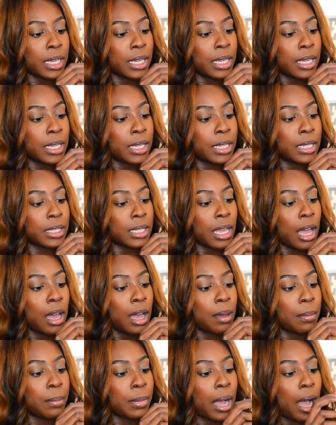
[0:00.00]
is
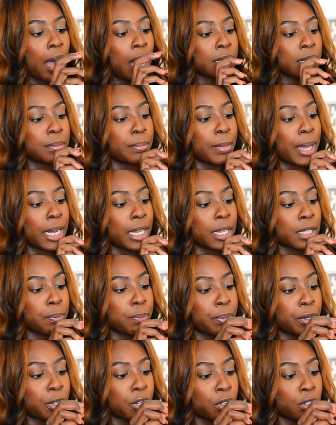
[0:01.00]
um, Cosmedix
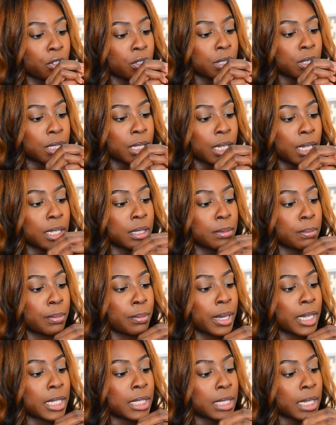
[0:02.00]
Pure Seeds
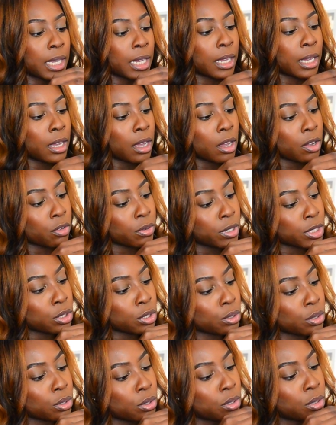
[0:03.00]
Mixing
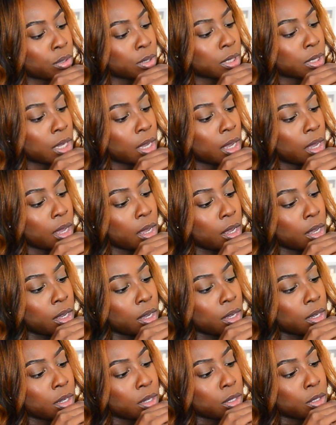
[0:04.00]
Crystals.
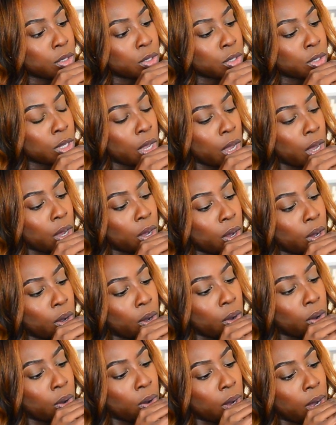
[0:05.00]

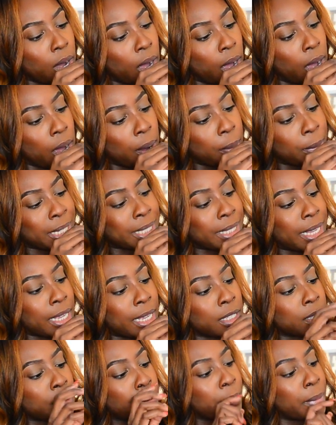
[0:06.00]
So um, it
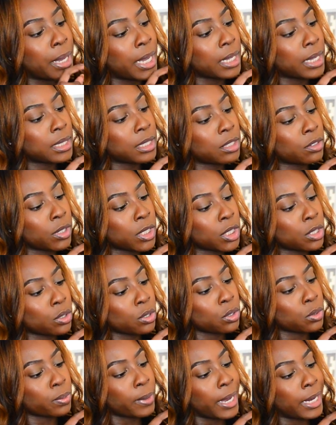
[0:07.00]
says mix
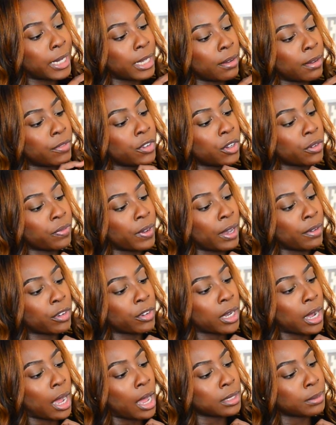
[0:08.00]
crystals with any of your
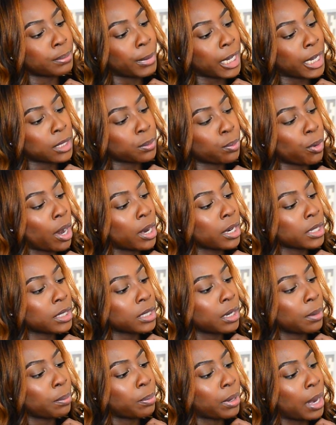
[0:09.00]
favorite cosmetics products
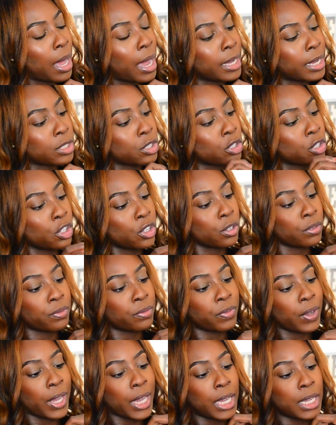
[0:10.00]
and apply to your
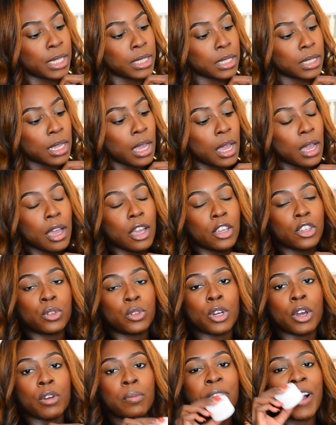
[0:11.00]
face
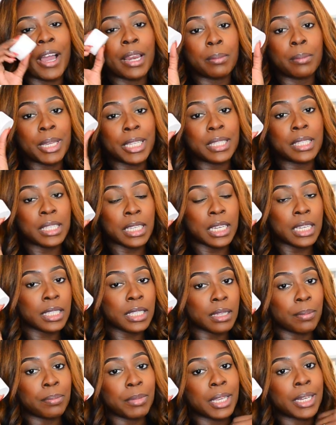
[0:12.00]
you know, vitamin C
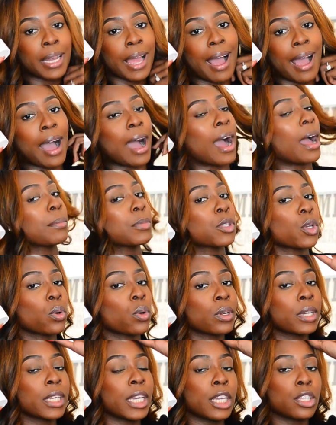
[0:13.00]
is something that I'm
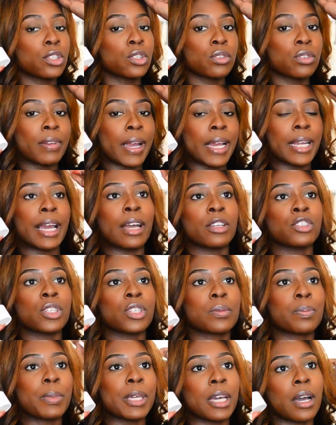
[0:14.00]
totally into right now
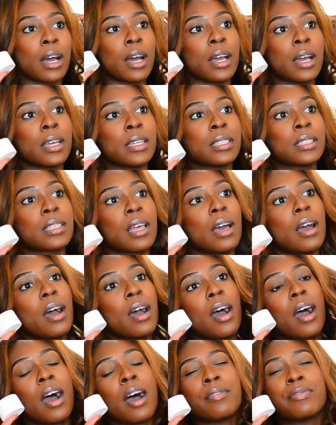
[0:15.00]
just because
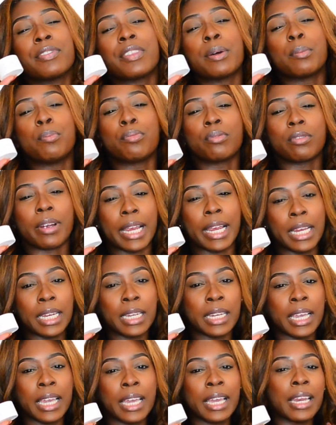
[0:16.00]
of the
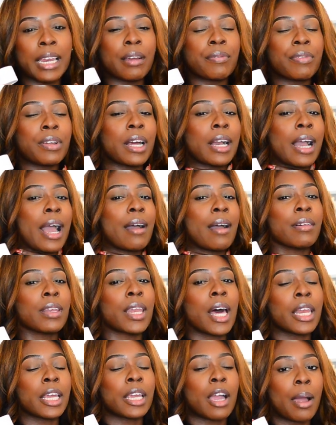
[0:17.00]
brightening and I feel like I have a
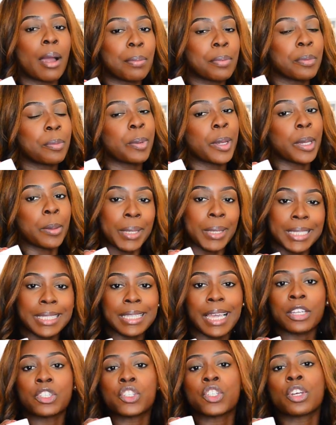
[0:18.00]
lot of
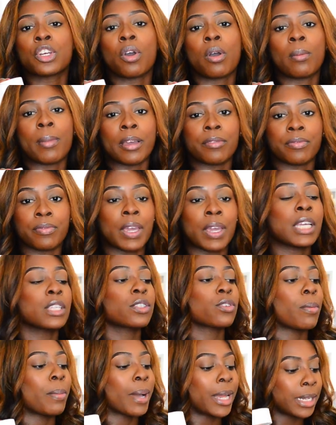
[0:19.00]
hyperpigmentation on my
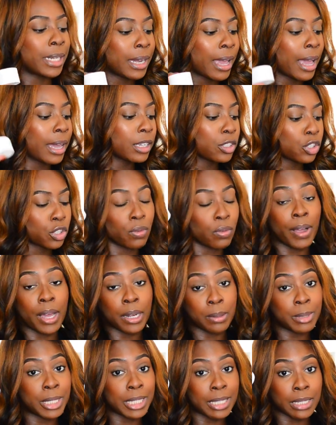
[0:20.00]
face, on my neck. So
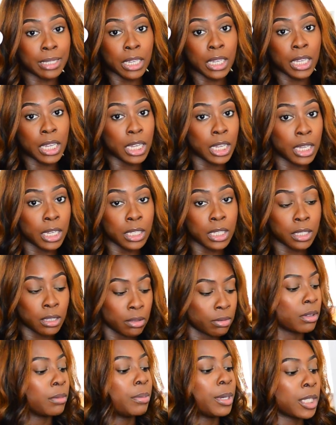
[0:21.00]
vitamin C is
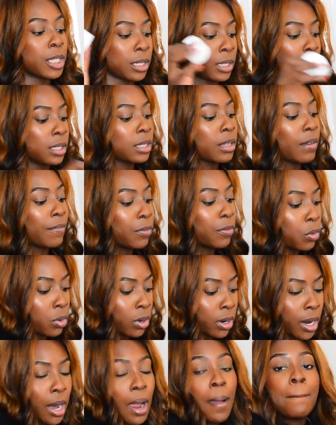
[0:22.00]
the business
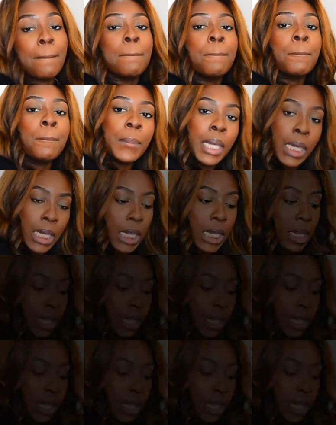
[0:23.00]
for me.